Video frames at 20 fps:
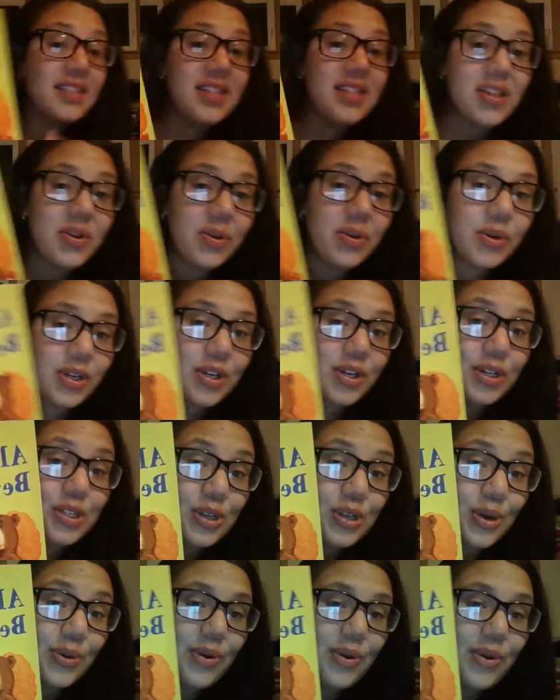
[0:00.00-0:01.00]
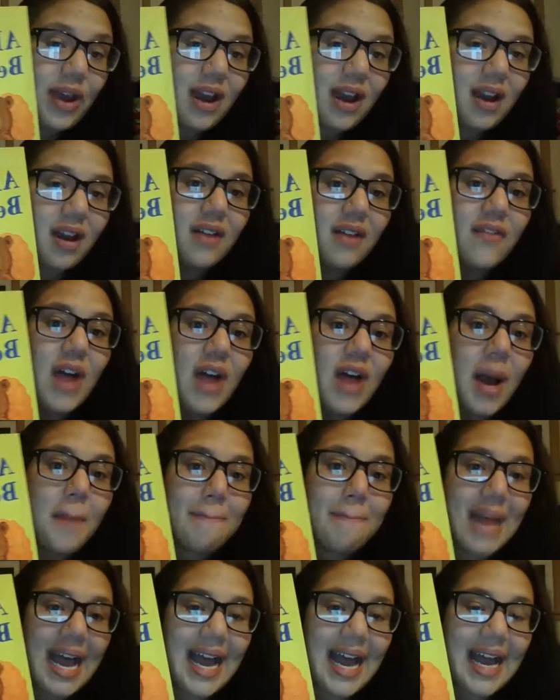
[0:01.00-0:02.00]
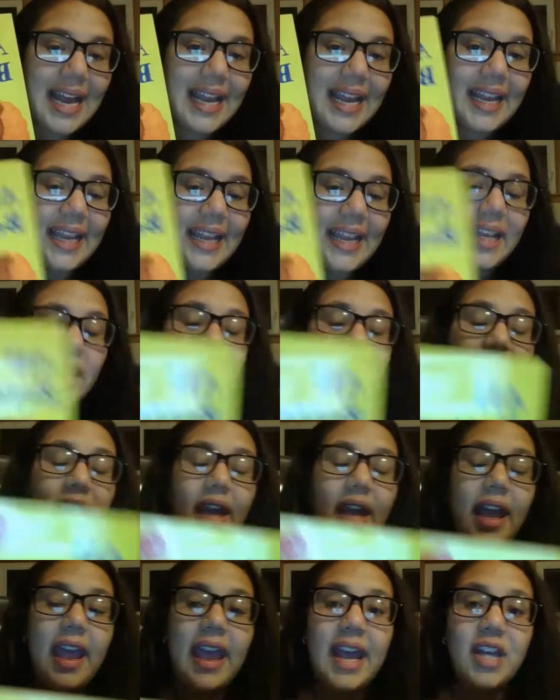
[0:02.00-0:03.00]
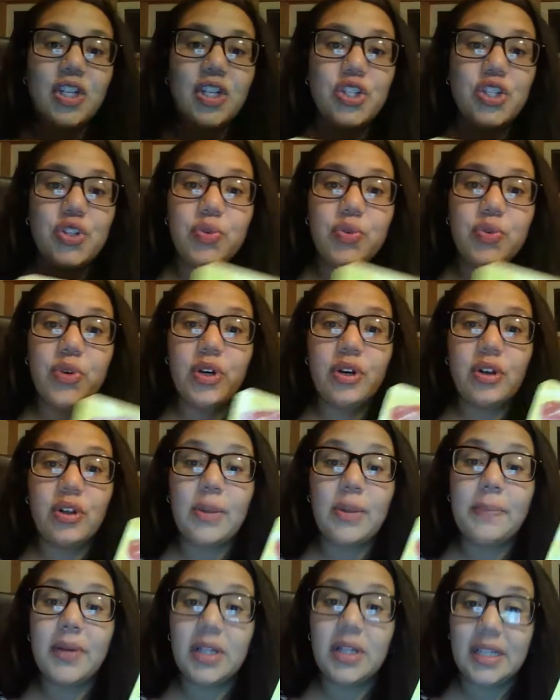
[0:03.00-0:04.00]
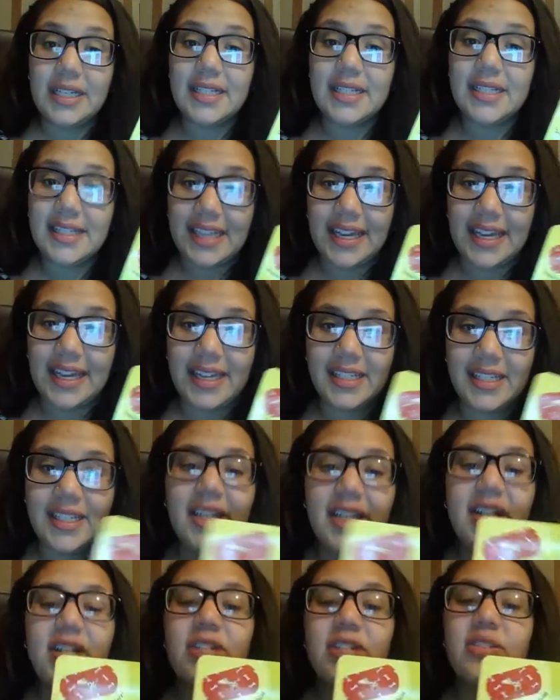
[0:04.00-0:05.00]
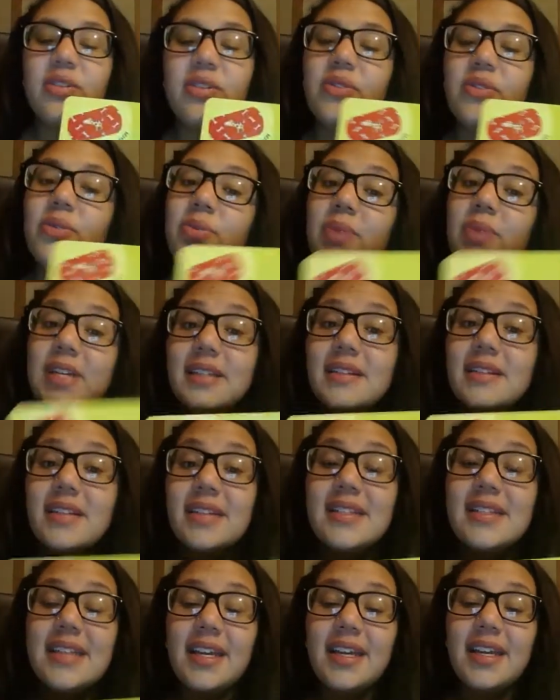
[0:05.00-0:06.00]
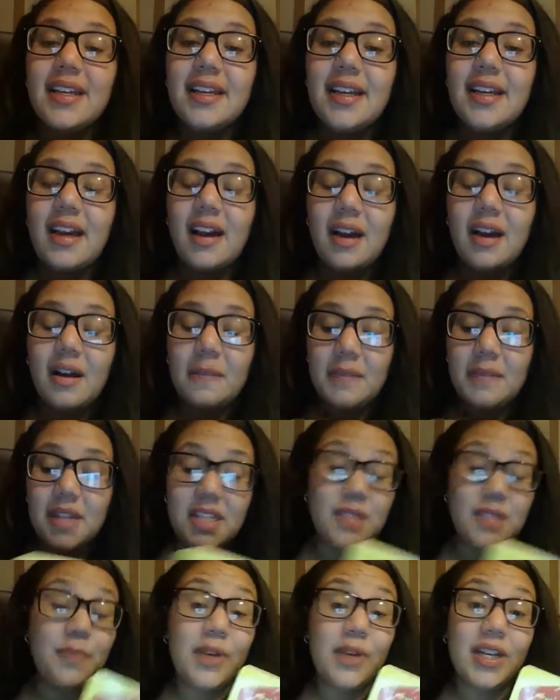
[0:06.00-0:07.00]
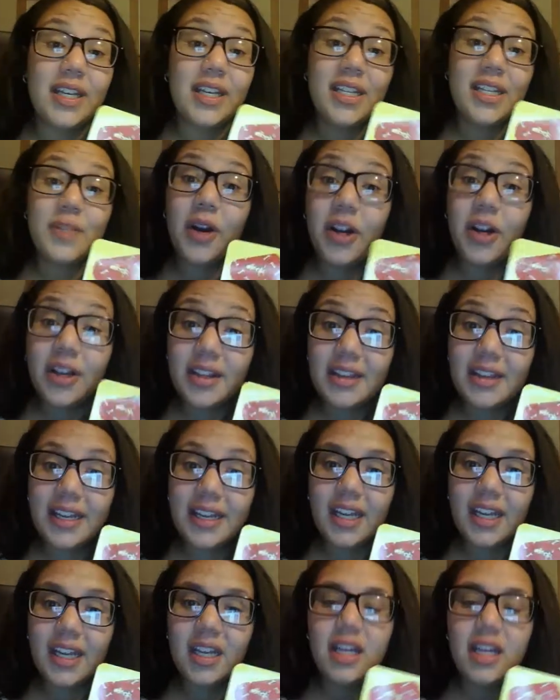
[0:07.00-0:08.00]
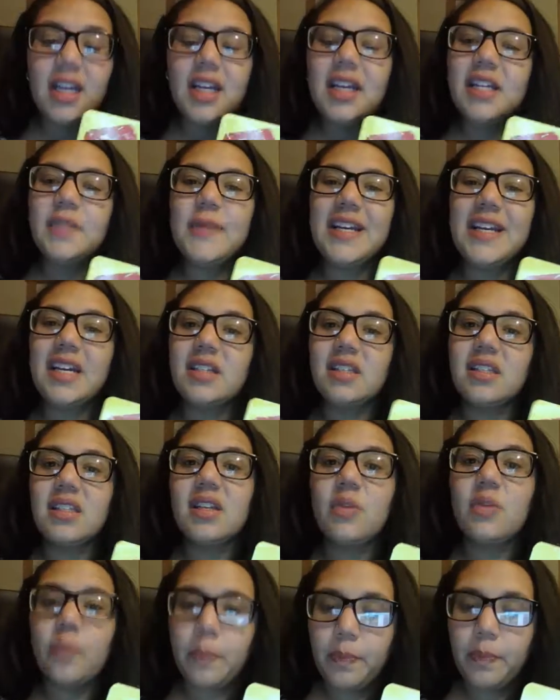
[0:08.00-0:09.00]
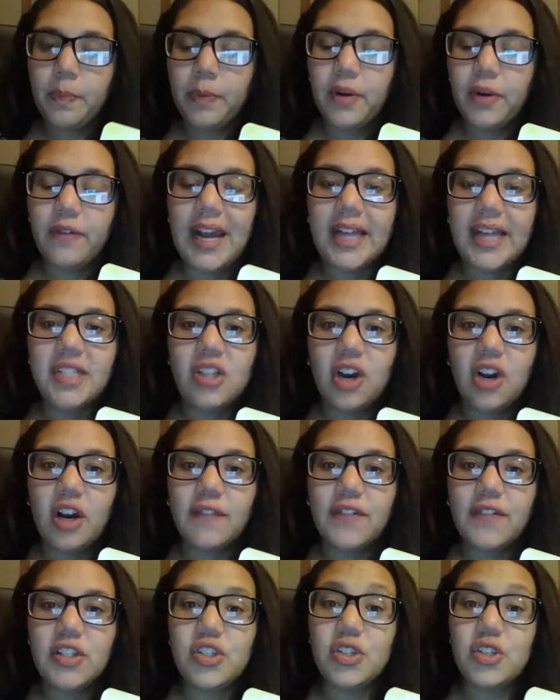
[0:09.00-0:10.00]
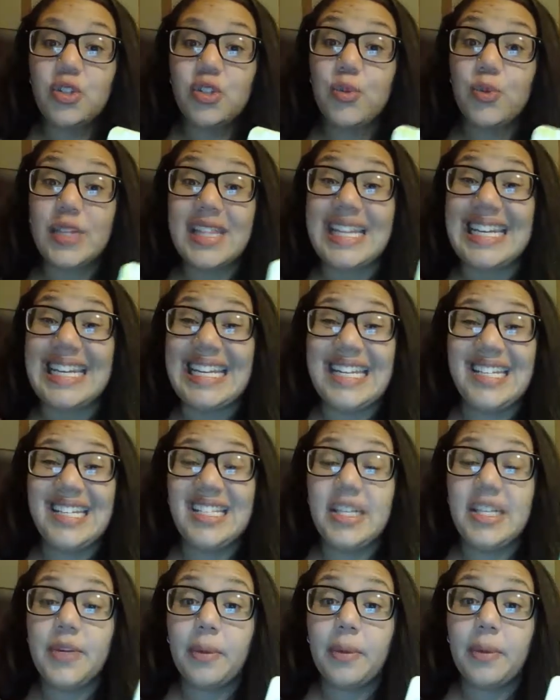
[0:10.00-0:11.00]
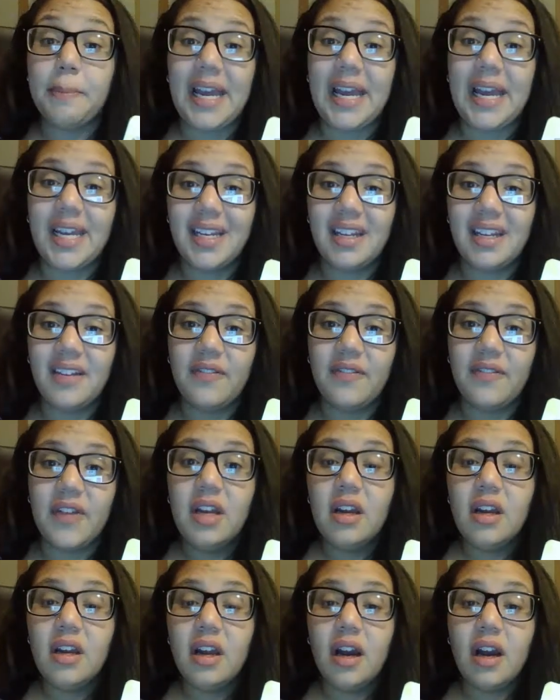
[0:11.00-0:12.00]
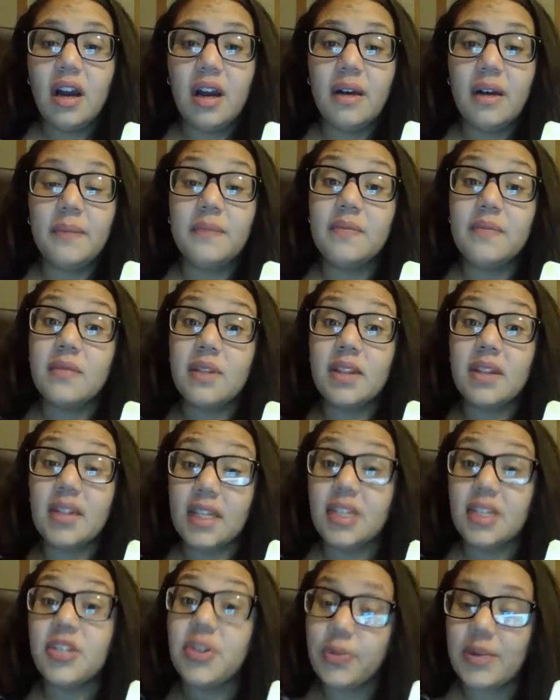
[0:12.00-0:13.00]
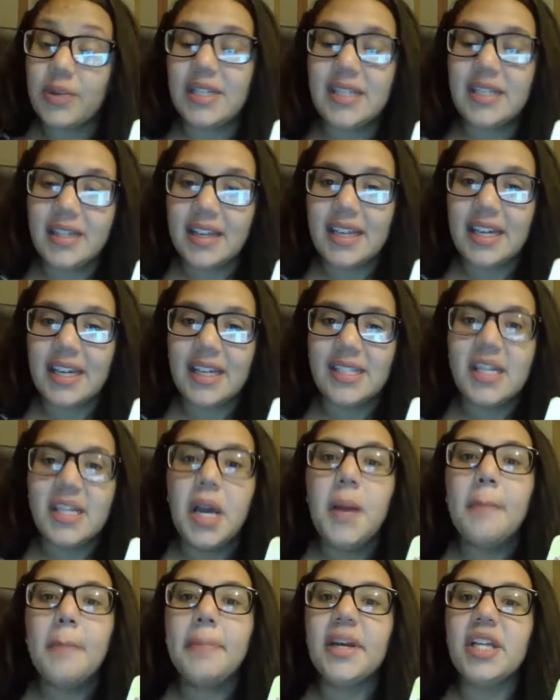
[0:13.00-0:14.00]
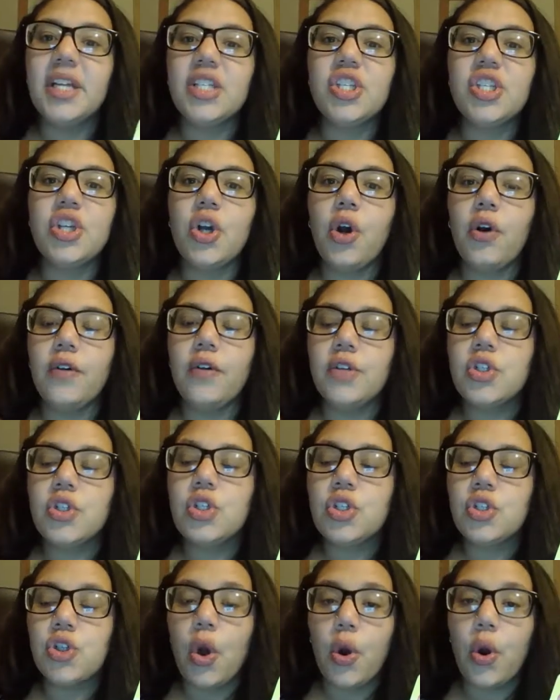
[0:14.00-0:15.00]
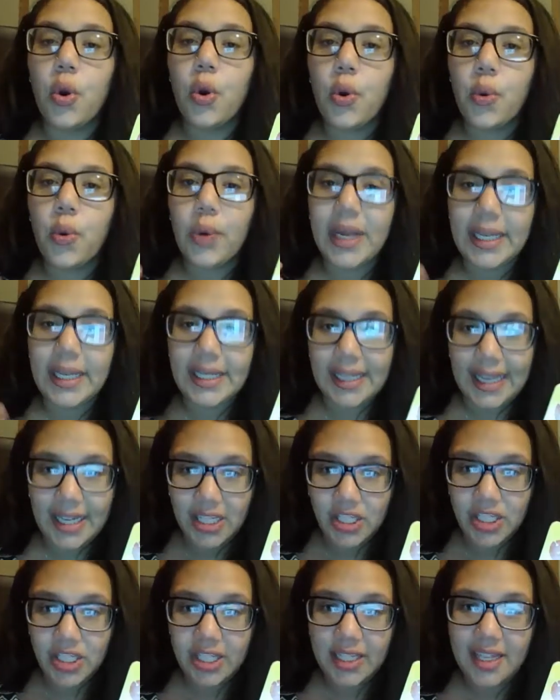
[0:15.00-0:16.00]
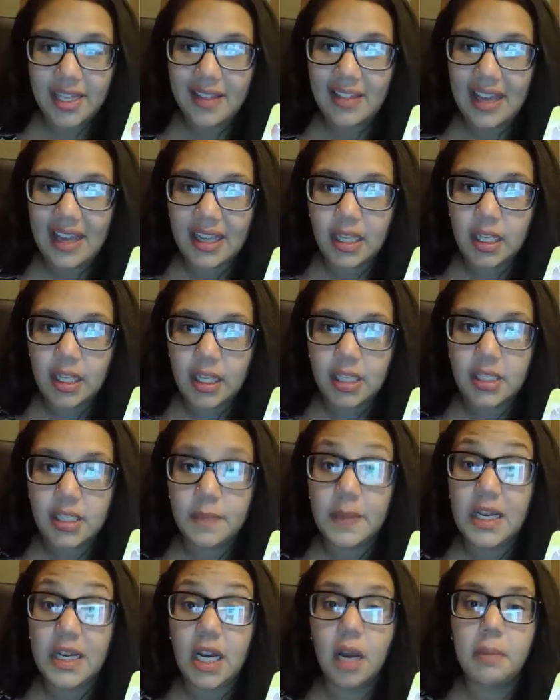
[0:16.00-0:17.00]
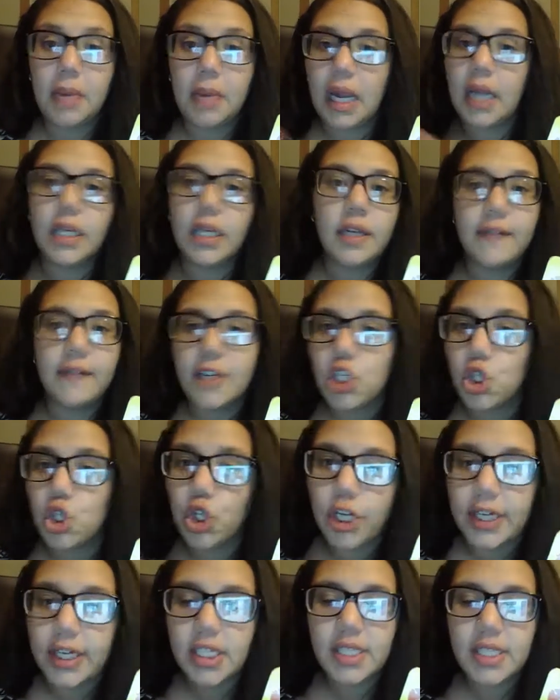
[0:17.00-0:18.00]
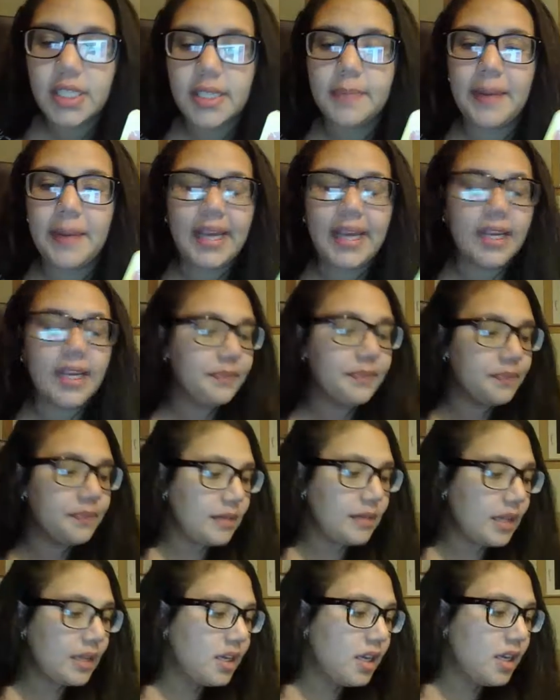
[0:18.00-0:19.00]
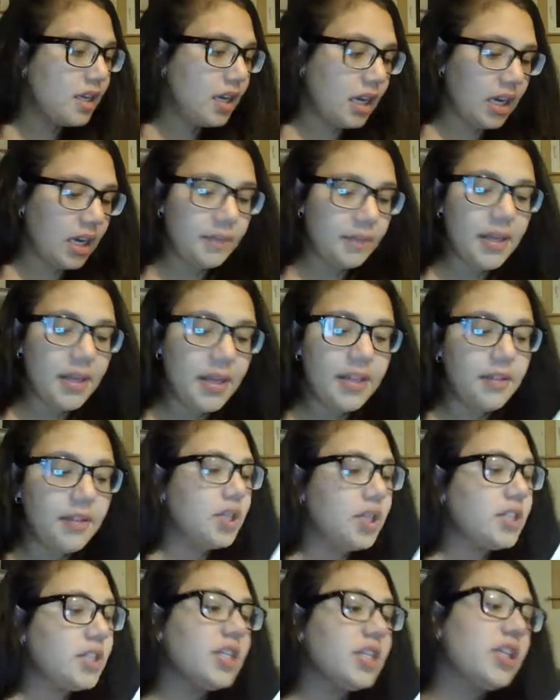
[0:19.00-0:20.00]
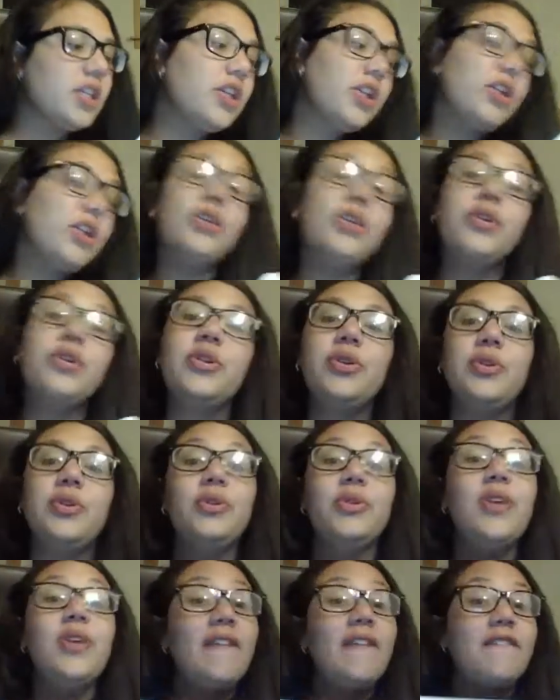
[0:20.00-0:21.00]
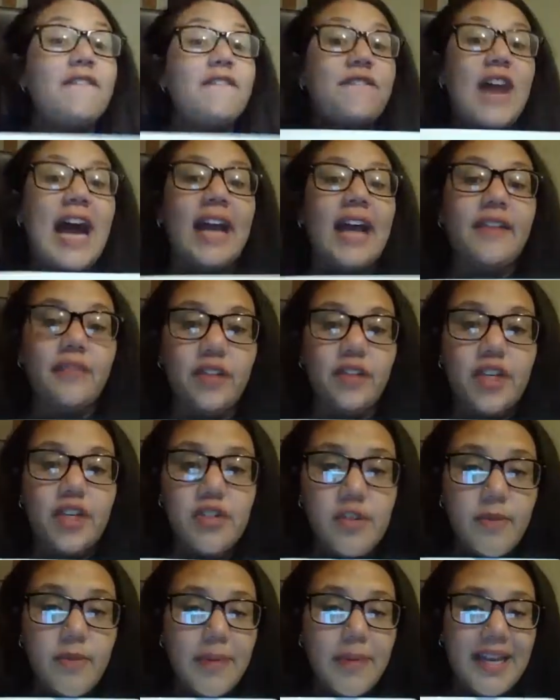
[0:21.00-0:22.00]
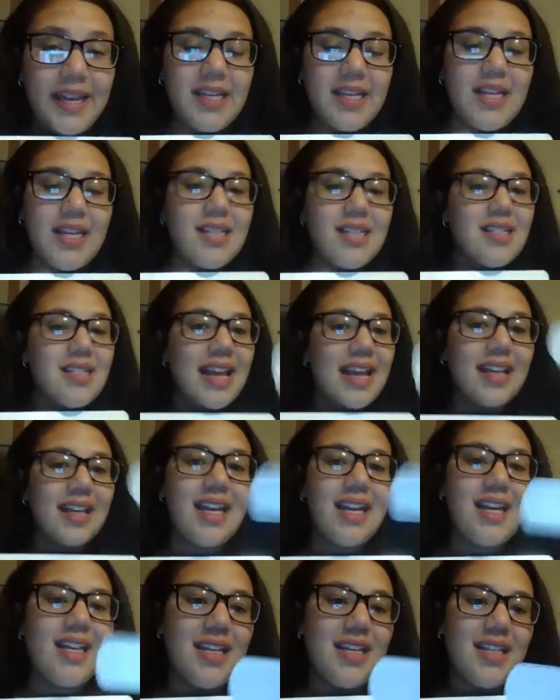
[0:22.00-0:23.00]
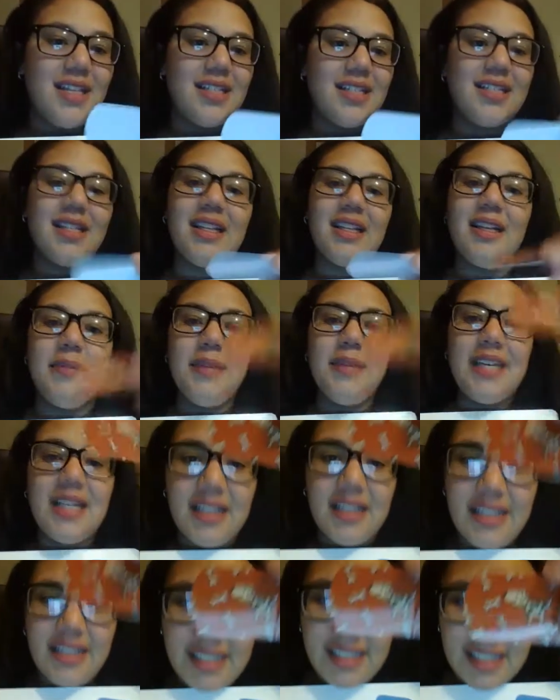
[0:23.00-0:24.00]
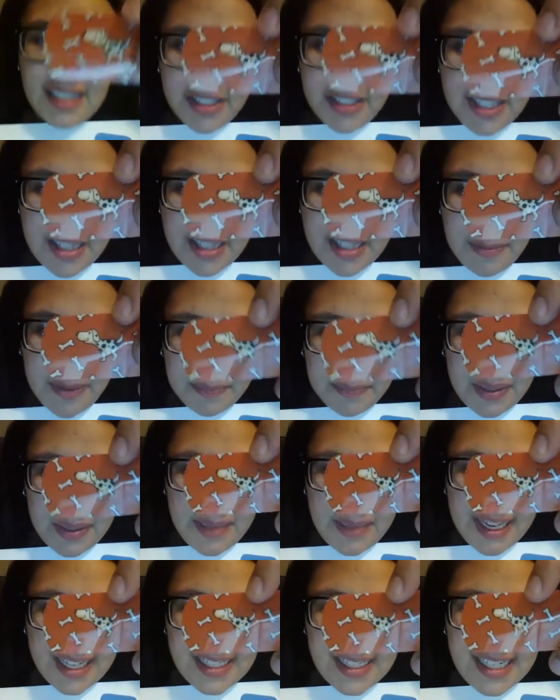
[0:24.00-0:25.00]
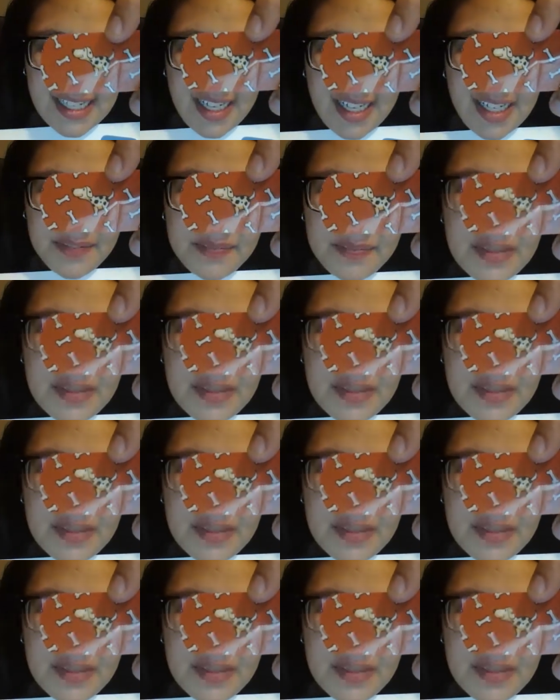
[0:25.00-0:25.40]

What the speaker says: cornerstone of my actual police kit. So the reason this book is part of the kit is because it provides officers with an easy, repetitive thing to read to the kids, but it's so engaging that kids become kind of entranced by it. The books include 5 reusable Band-Aids that can easily be cleaned. Here's the puppy Band-Aid.